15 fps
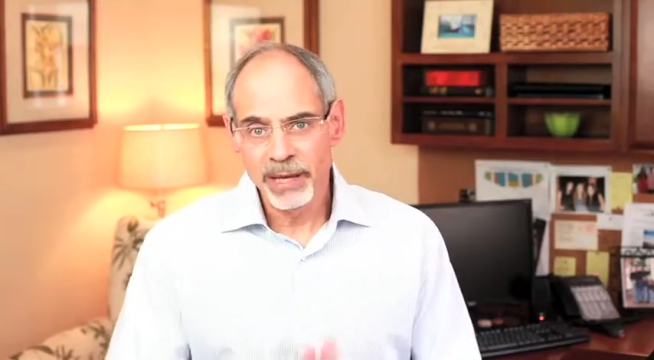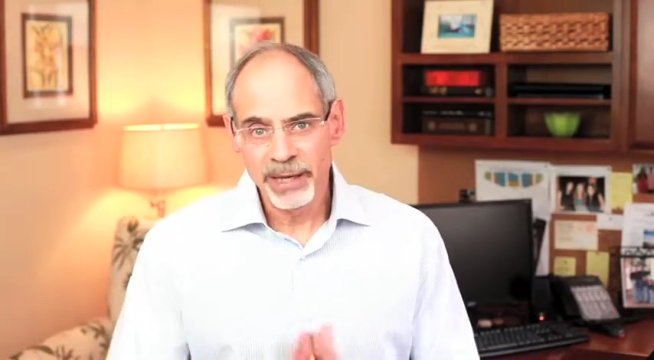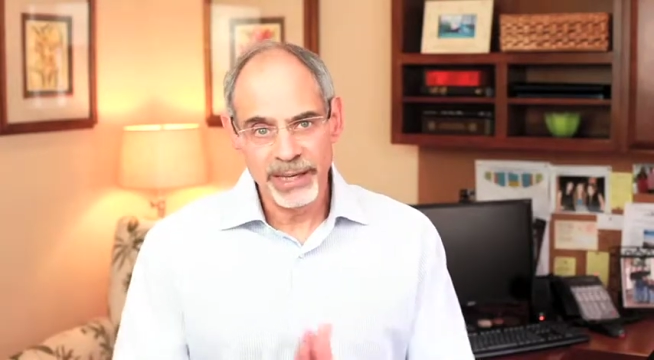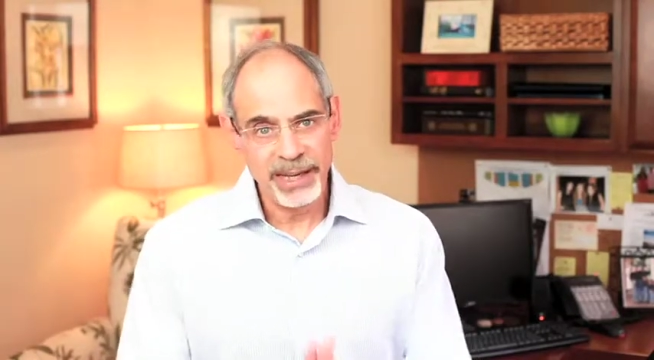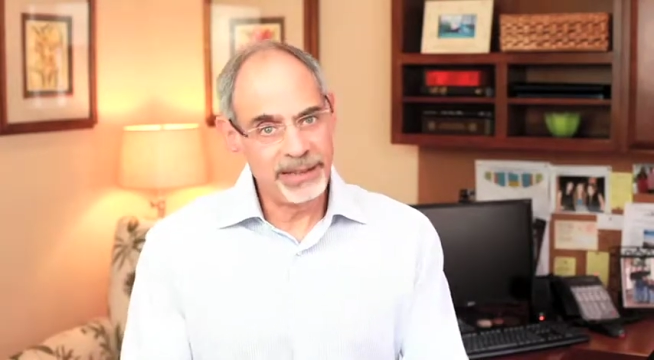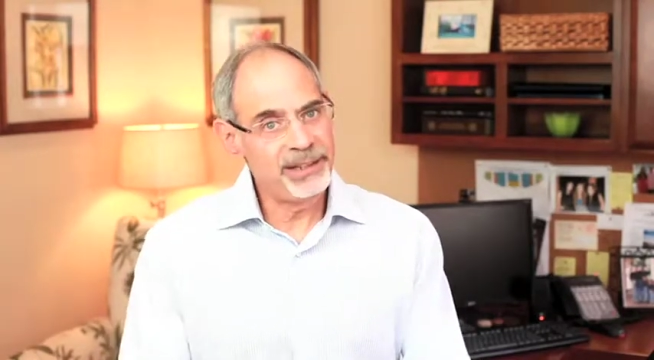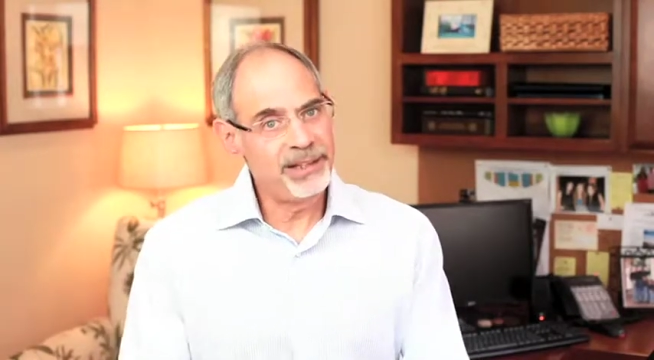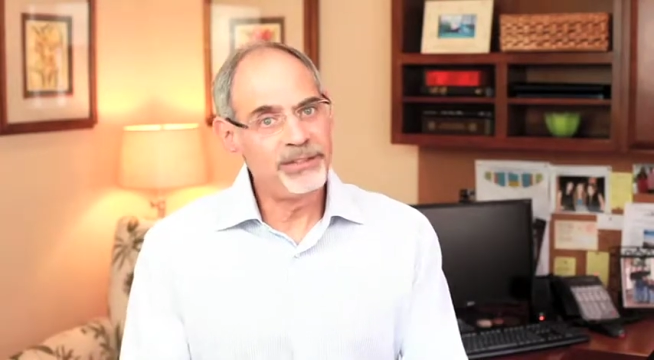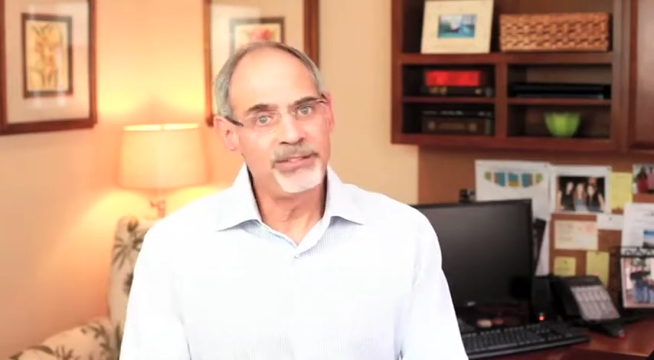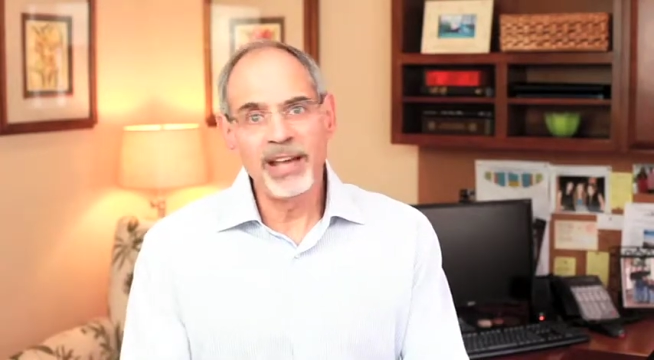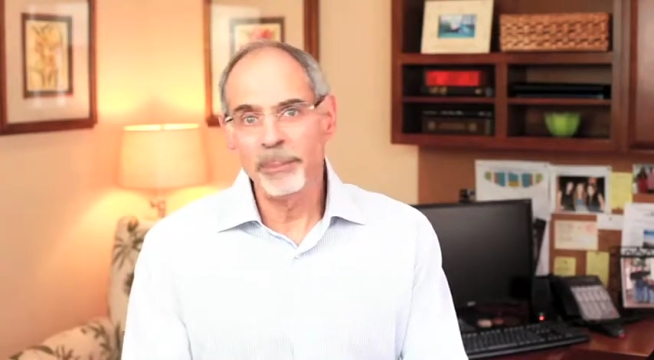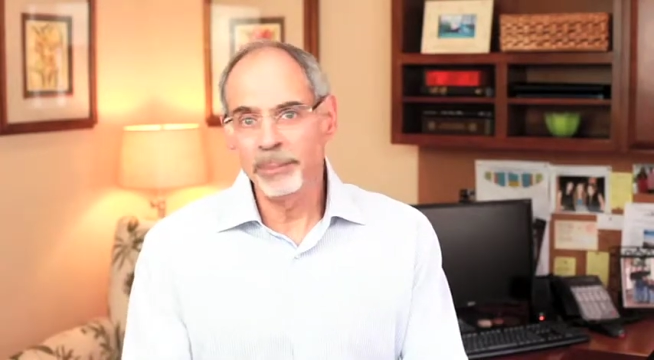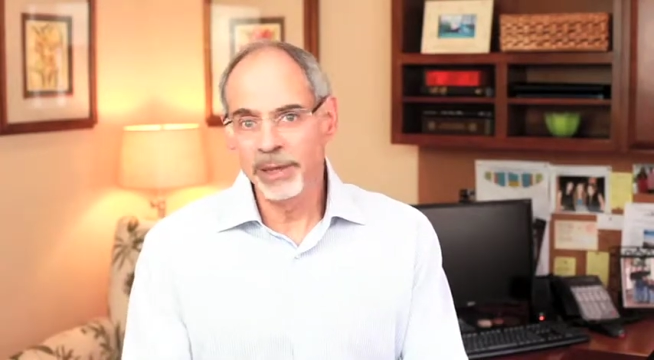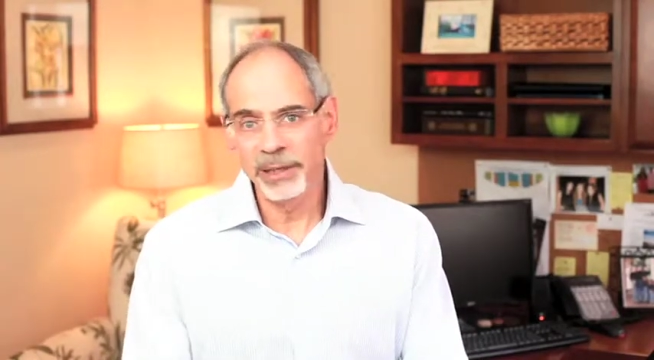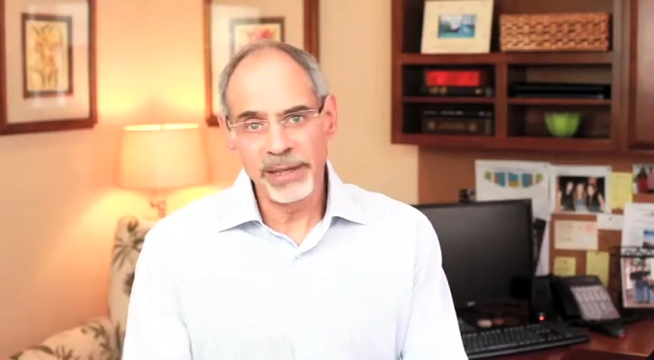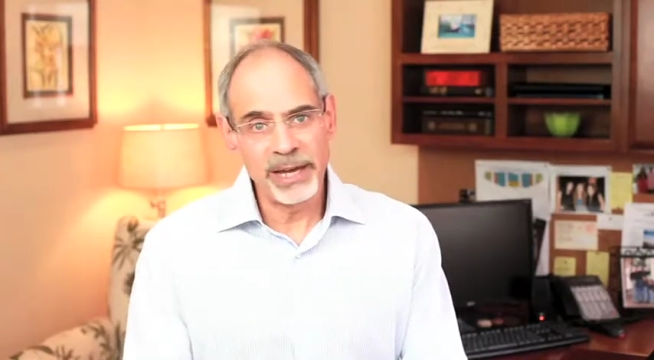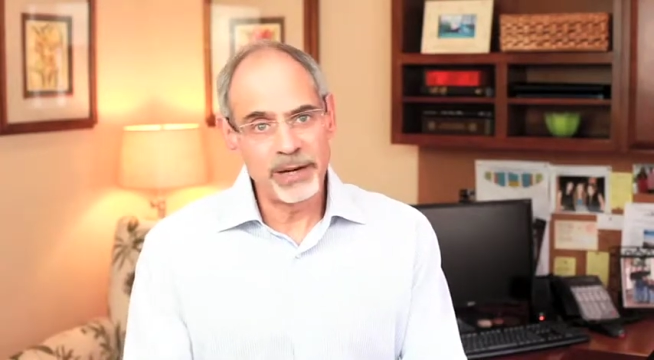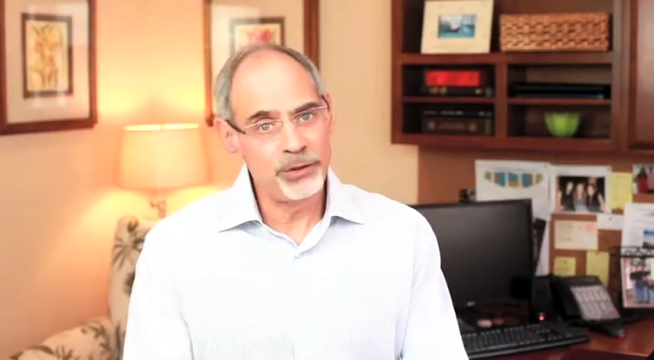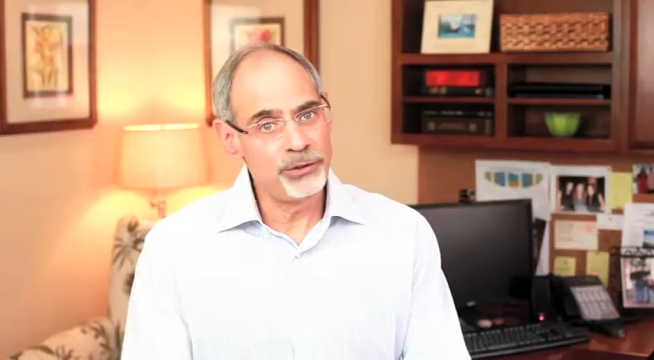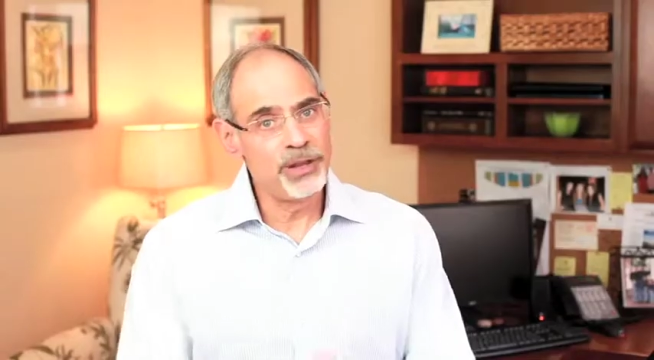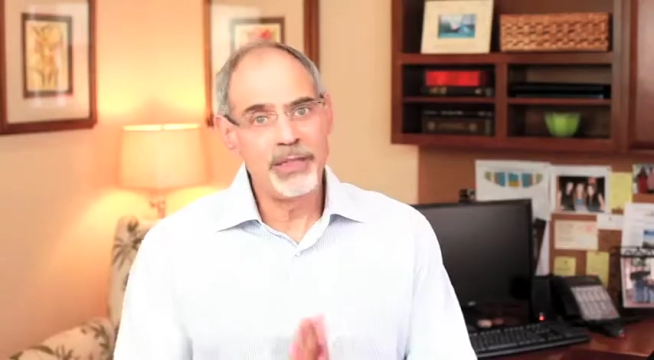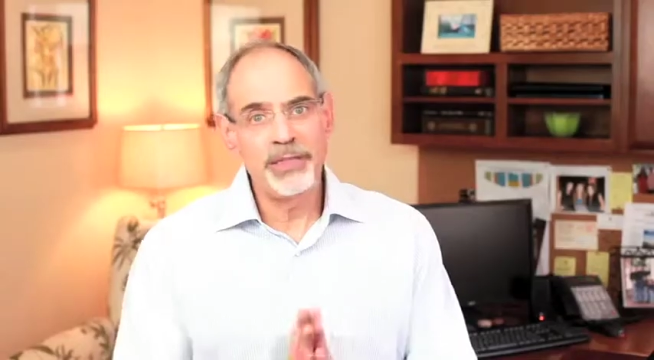Get these template
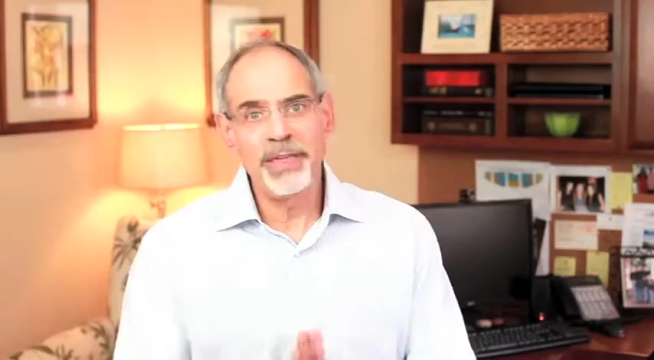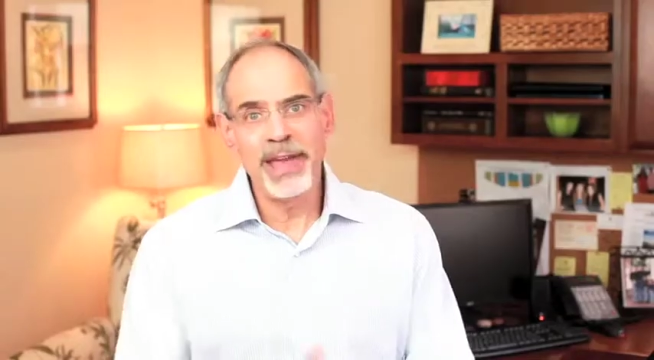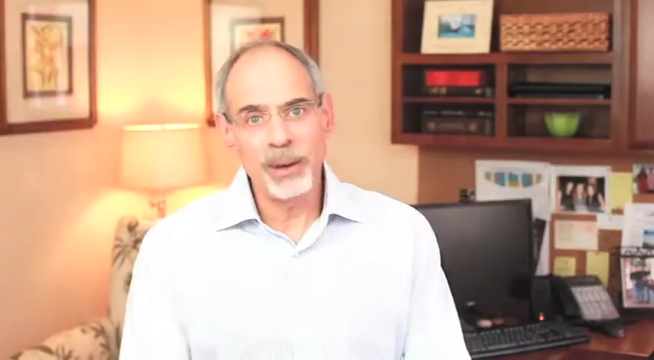letters. They